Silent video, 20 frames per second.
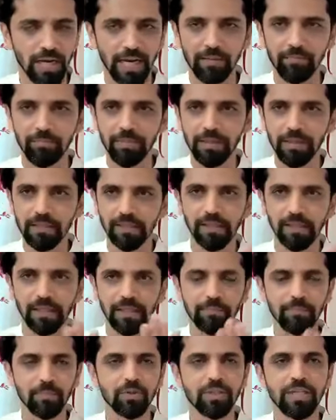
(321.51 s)
I'm
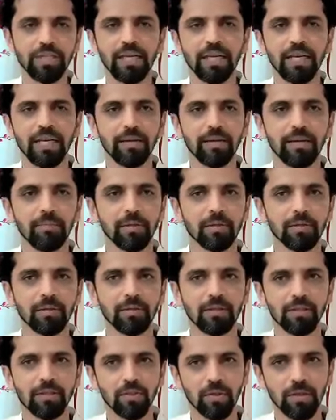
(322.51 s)
basically putting
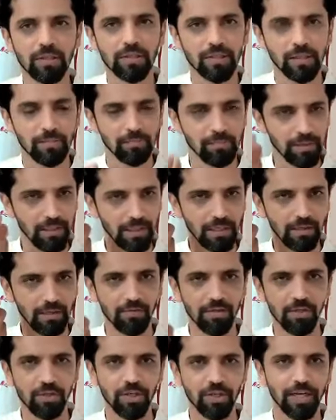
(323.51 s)
labels on something
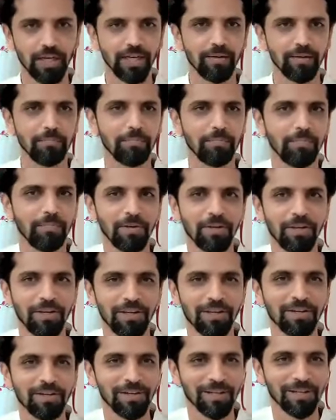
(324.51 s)
which I am
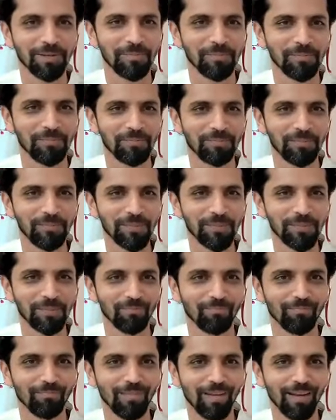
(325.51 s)
hearing.
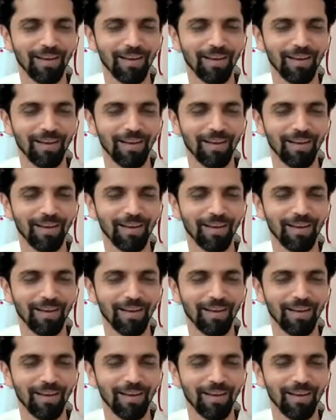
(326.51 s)
Hmm?